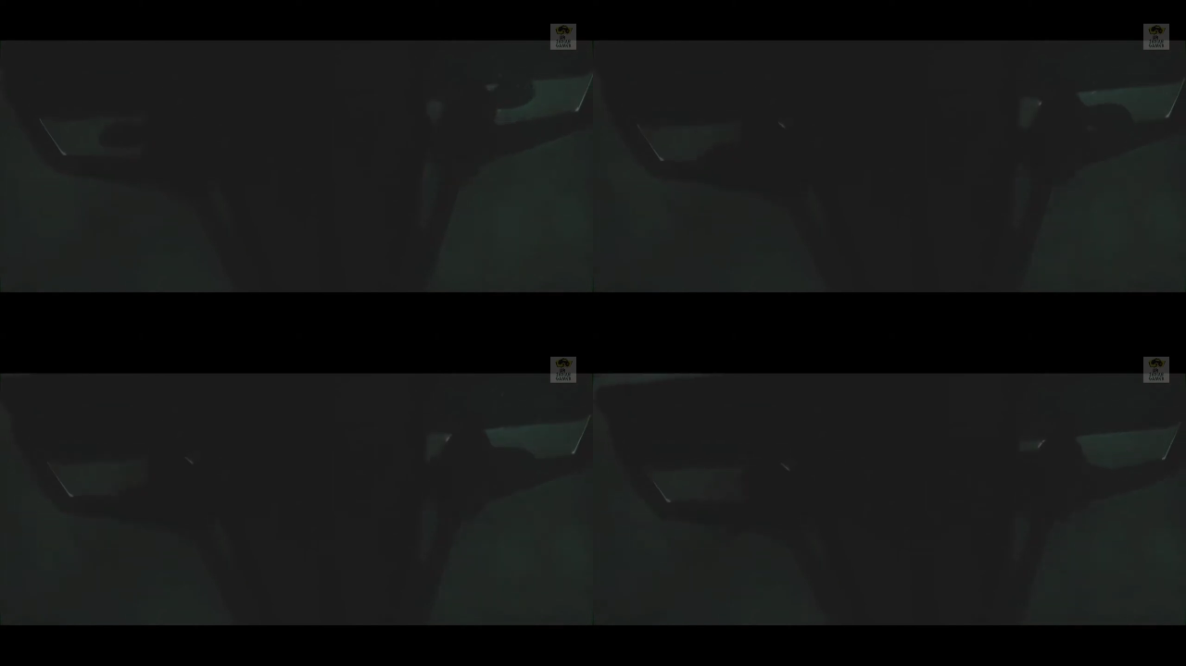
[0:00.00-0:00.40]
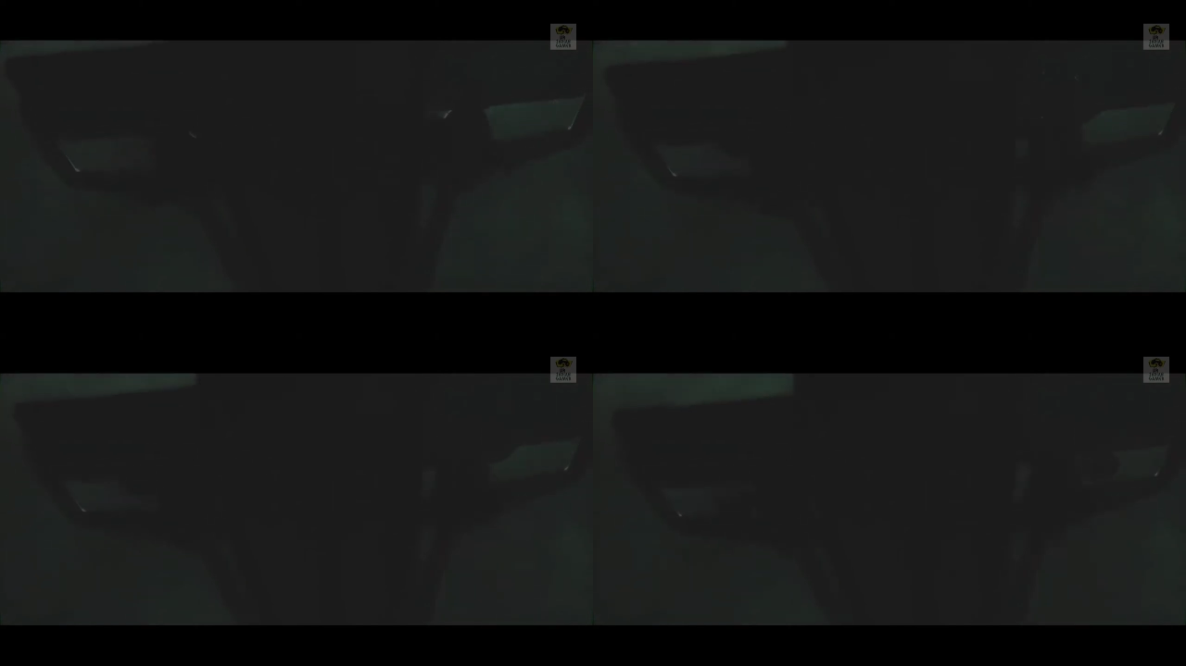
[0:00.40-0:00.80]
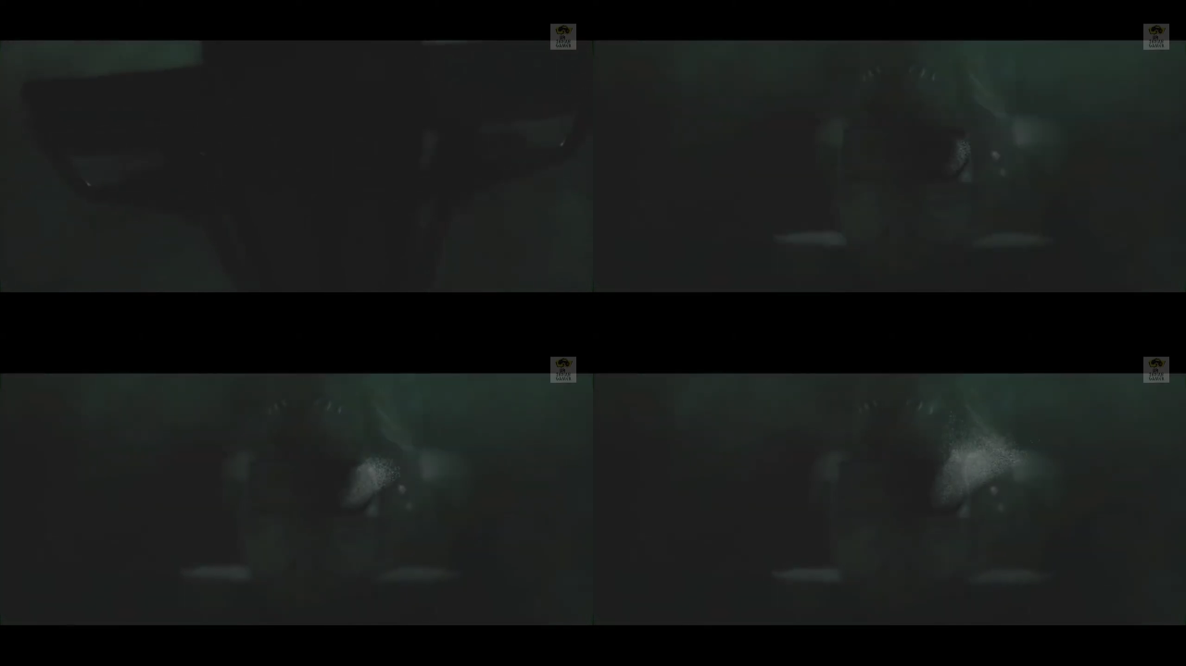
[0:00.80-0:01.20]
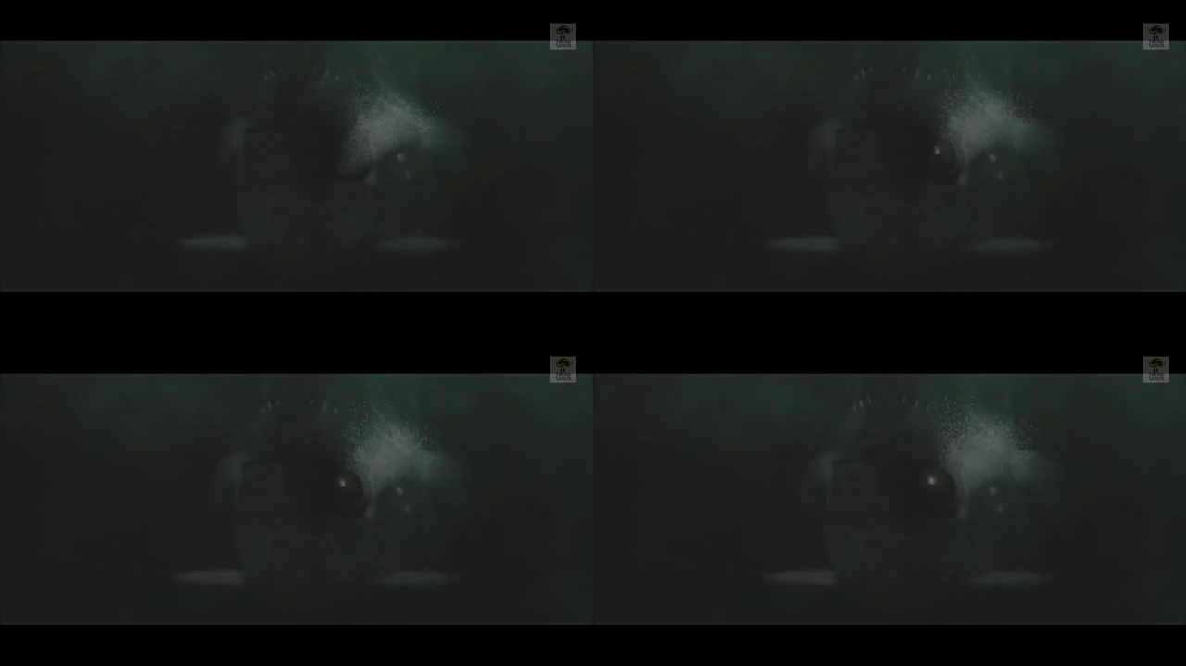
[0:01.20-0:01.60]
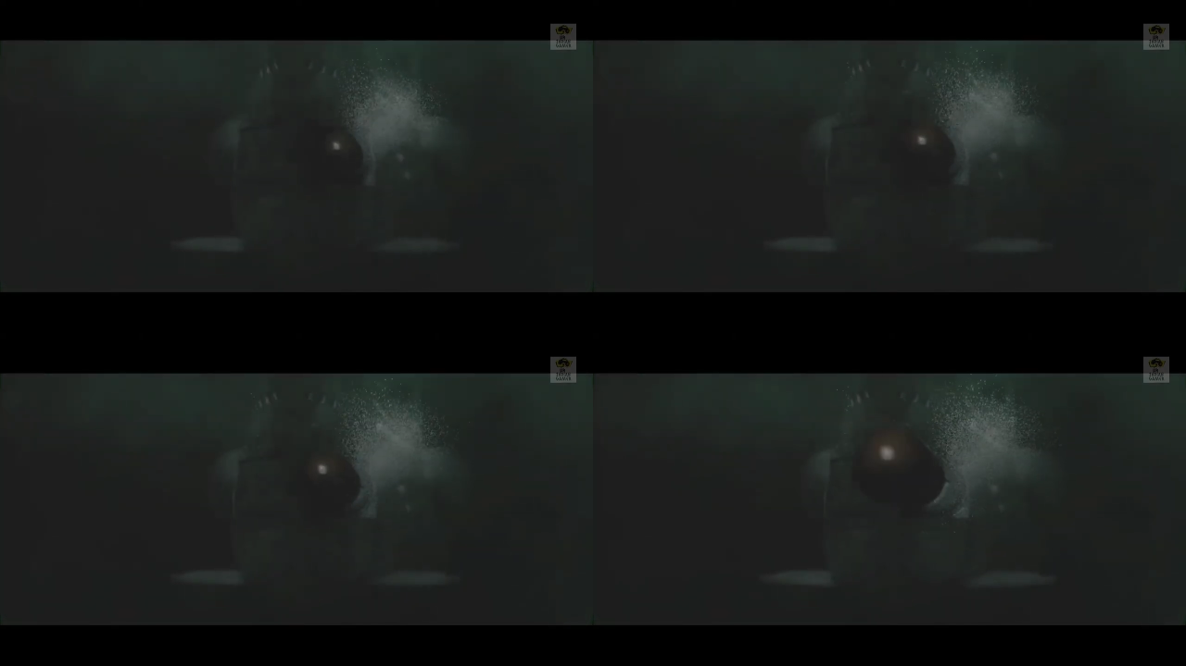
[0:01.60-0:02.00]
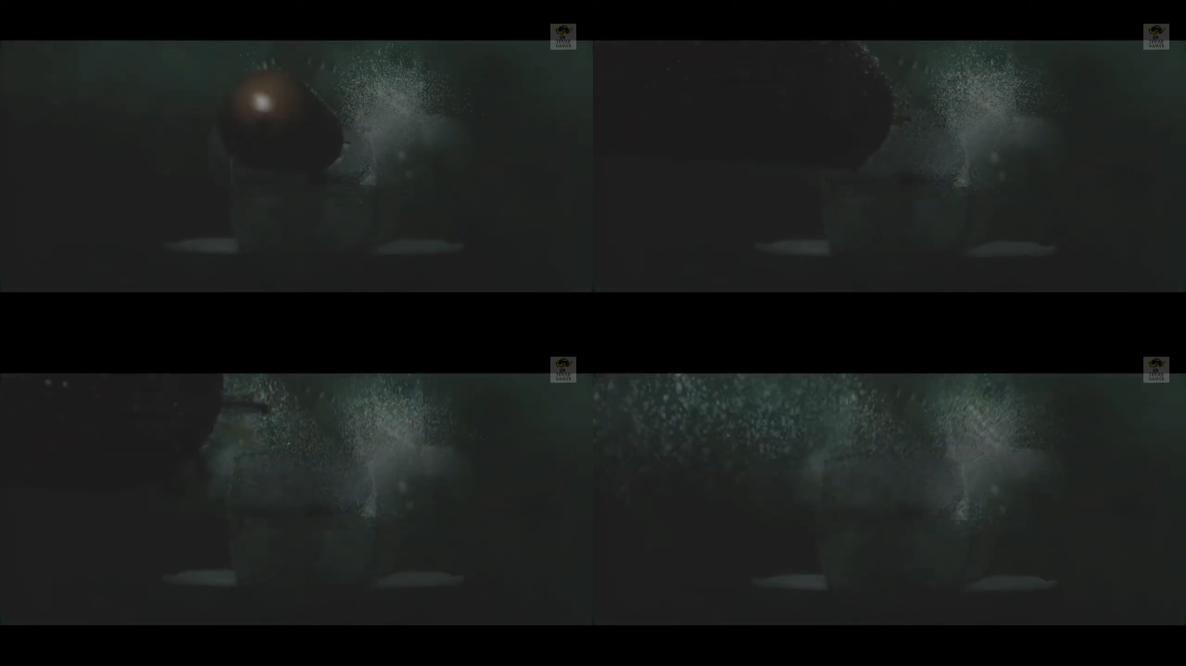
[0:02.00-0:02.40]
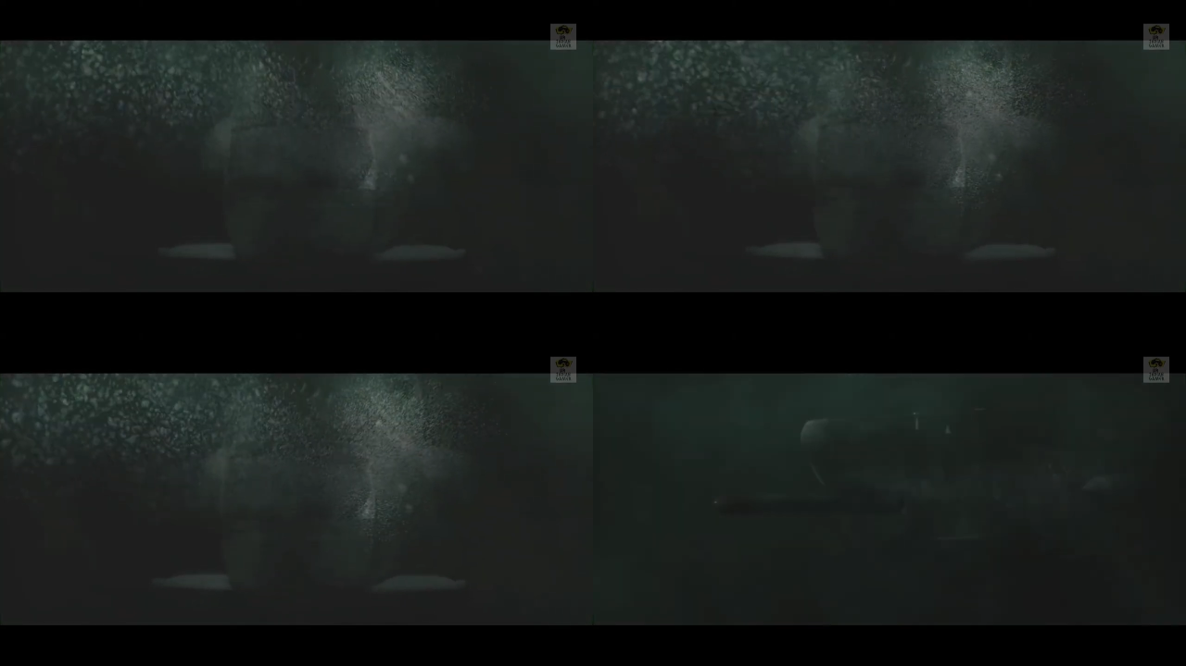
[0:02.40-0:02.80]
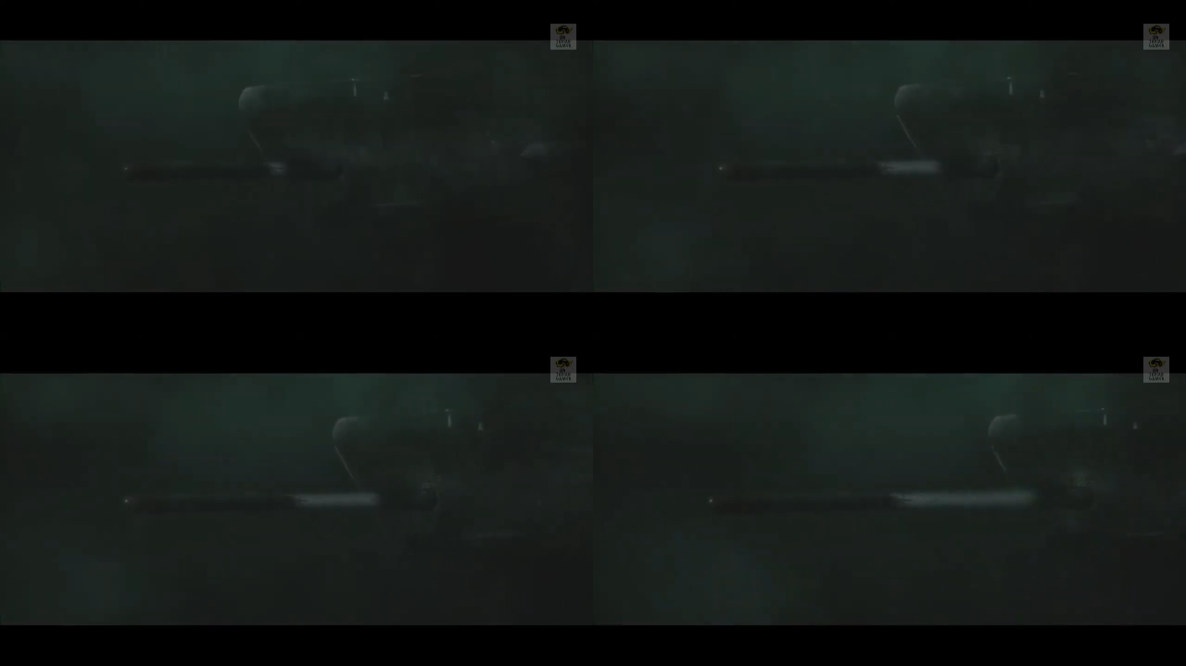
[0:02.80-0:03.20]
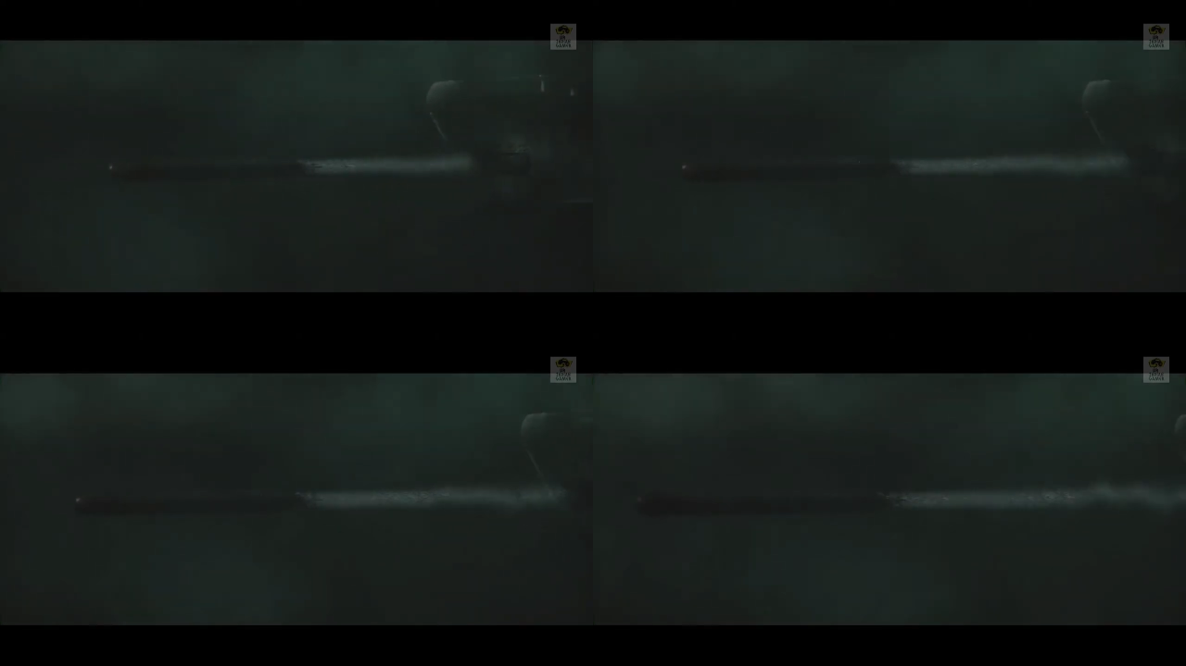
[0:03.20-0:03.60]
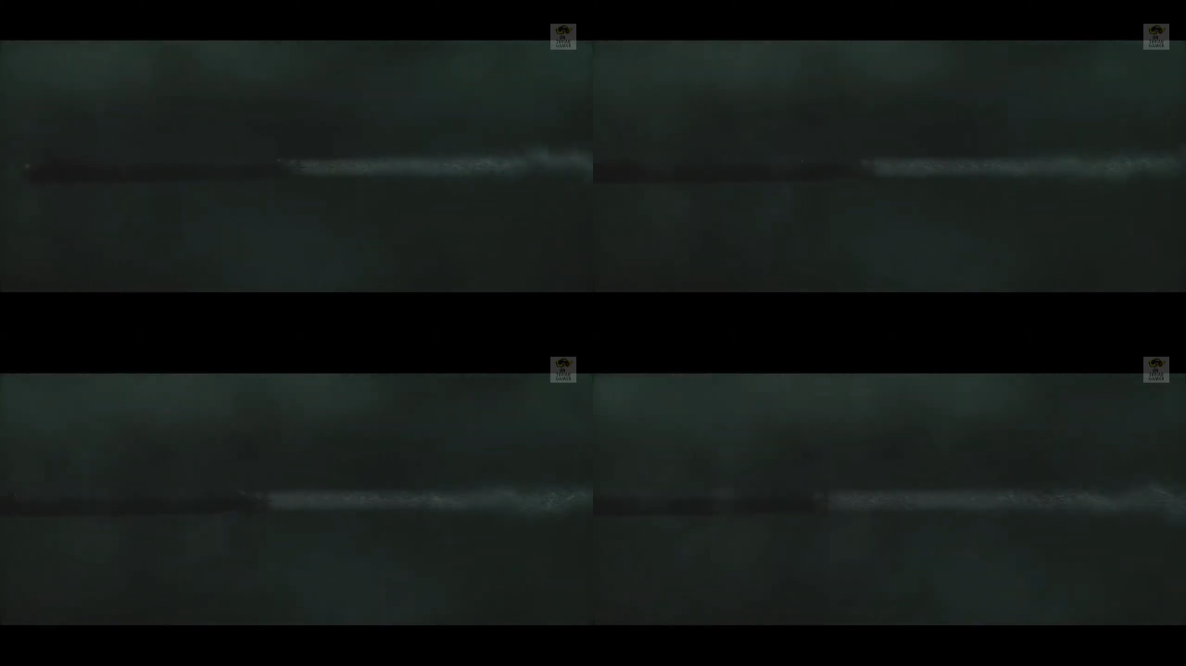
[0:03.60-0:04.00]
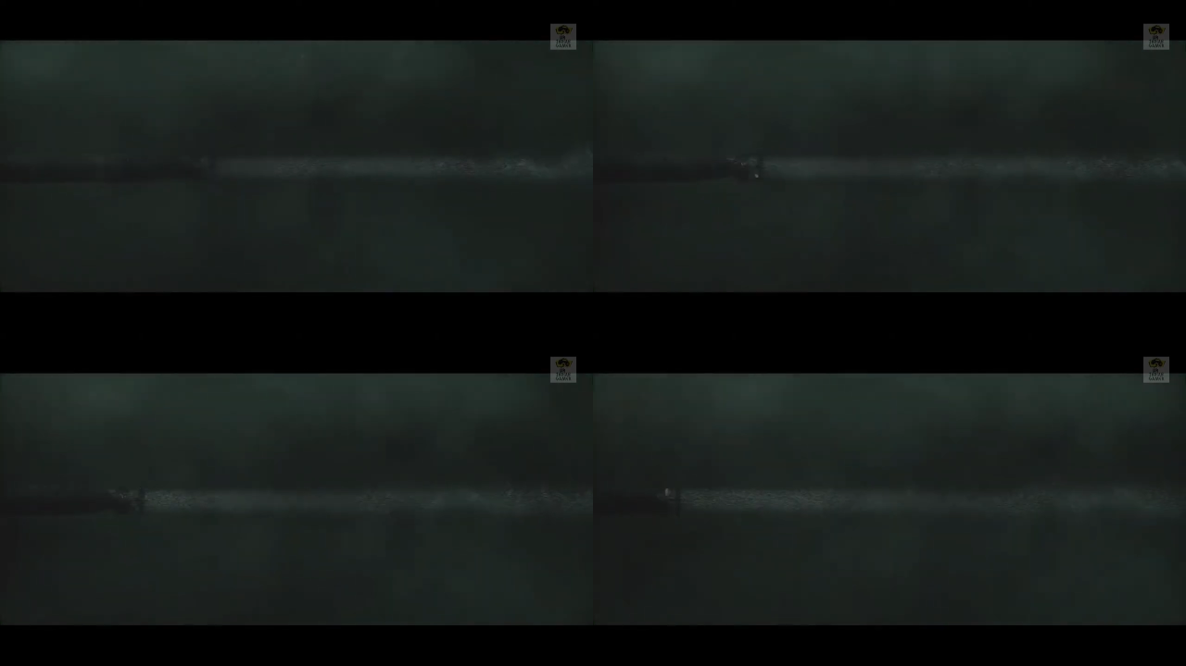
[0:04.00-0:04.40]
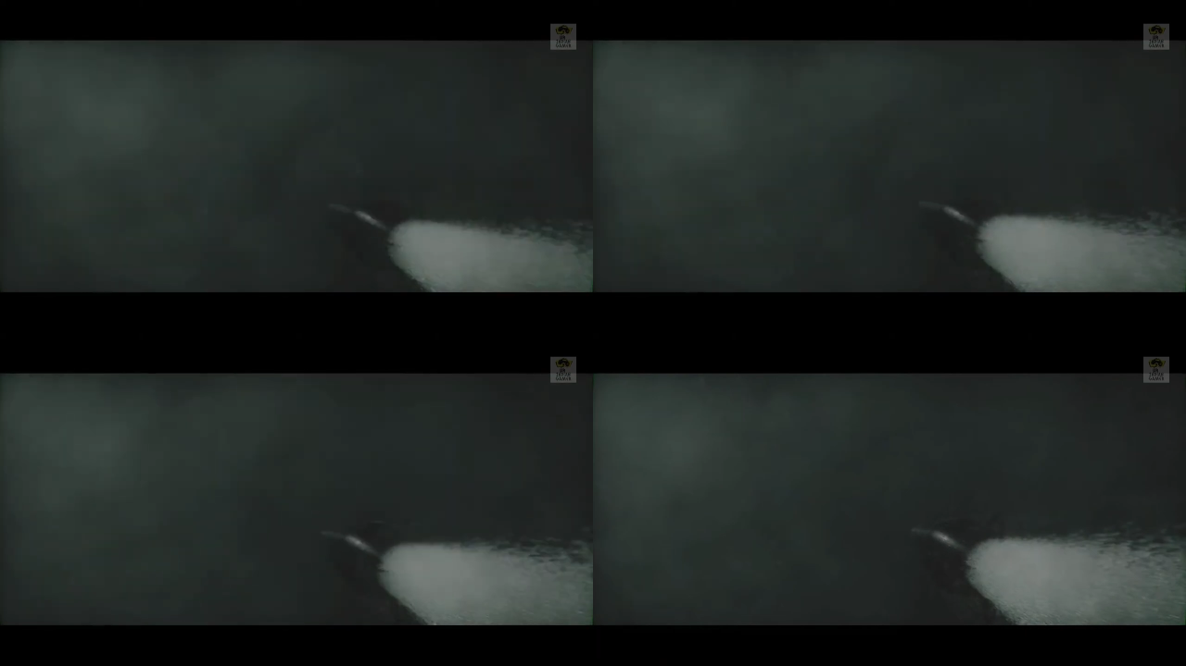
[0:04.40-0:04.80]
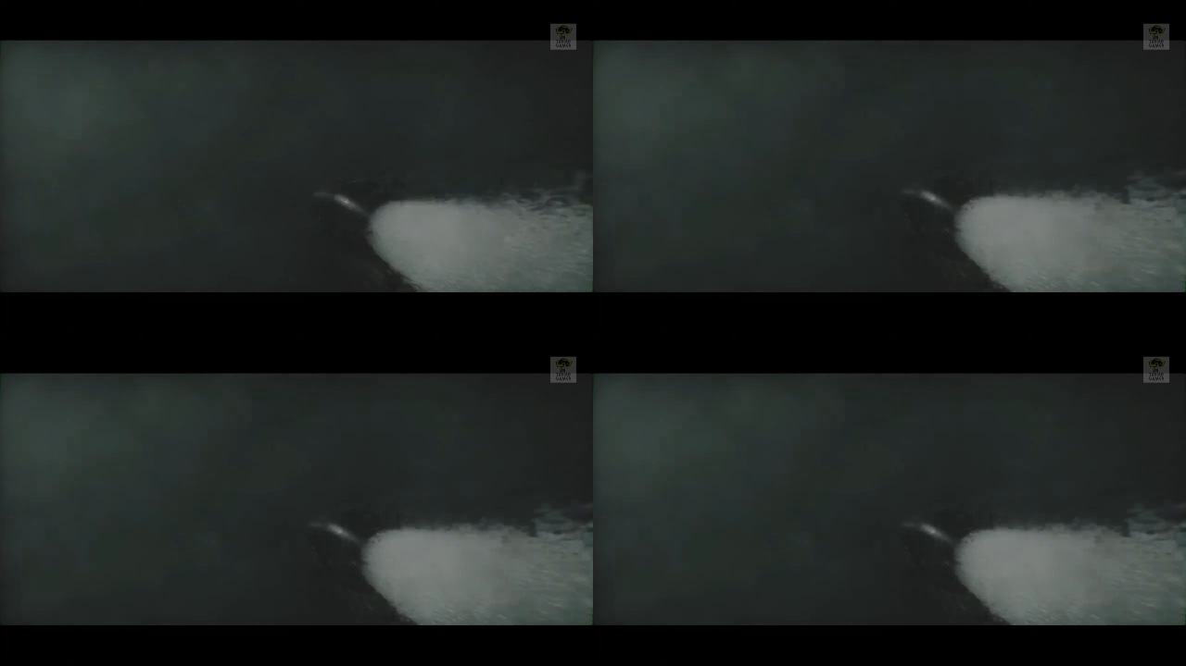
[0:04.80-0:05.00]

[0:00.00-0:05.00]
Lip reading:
Nobody's mouth can be seen.